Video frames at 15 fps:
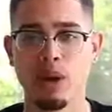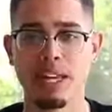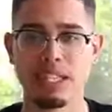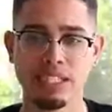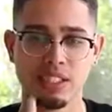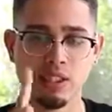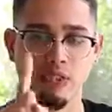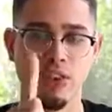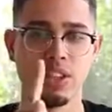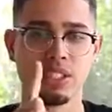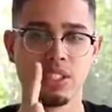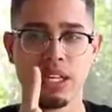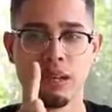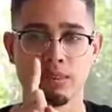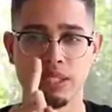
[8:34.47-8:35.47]
right? That's the
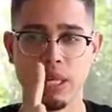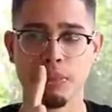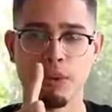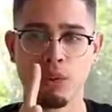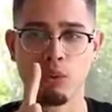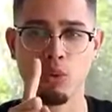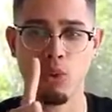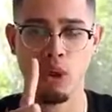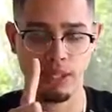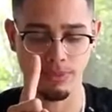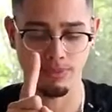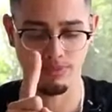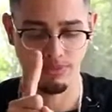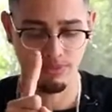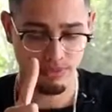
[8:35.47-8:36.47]
first step, step number 1.
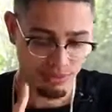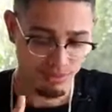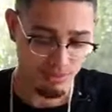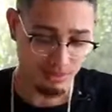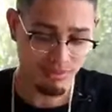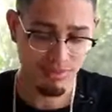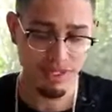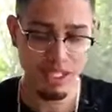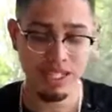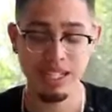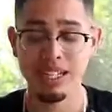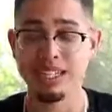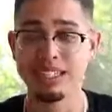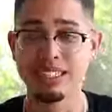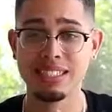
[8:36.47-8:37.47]

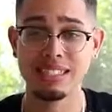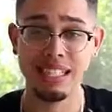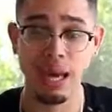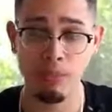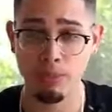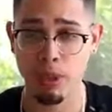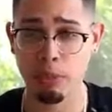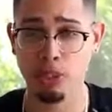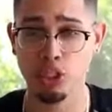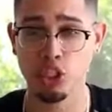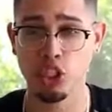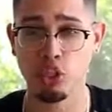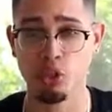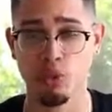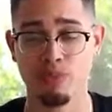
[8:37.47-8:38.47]
Step number
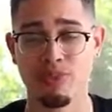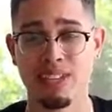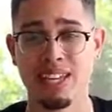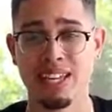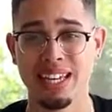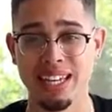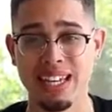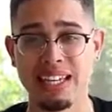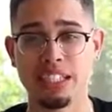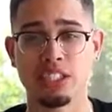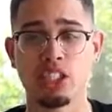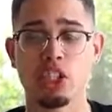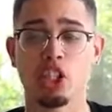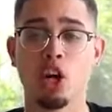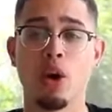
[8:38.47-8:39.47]
2
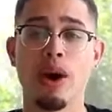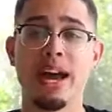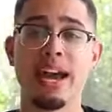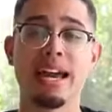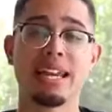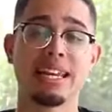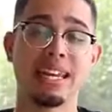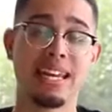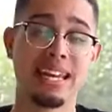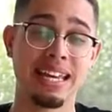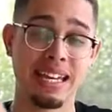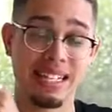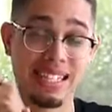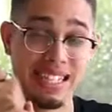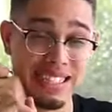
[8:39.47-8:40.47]
is go ahead
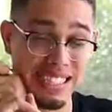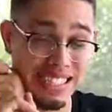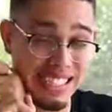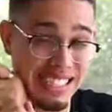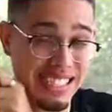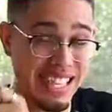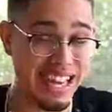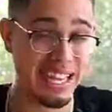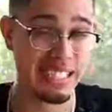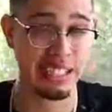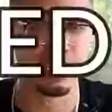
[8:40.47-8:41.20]
and click the second